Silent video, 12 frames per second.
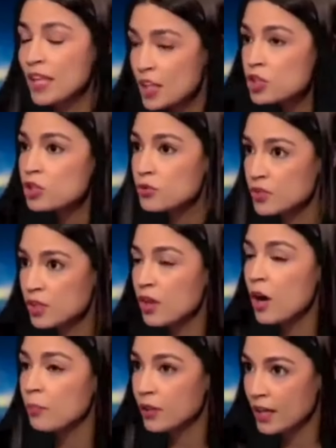issues and the
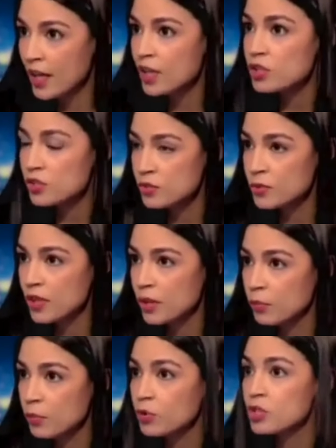complications with that
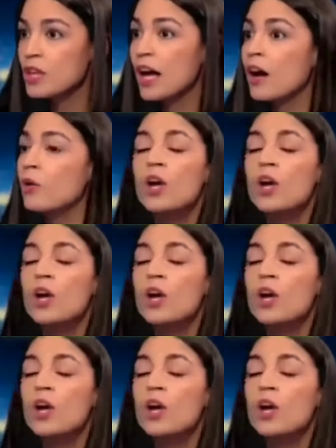approach now.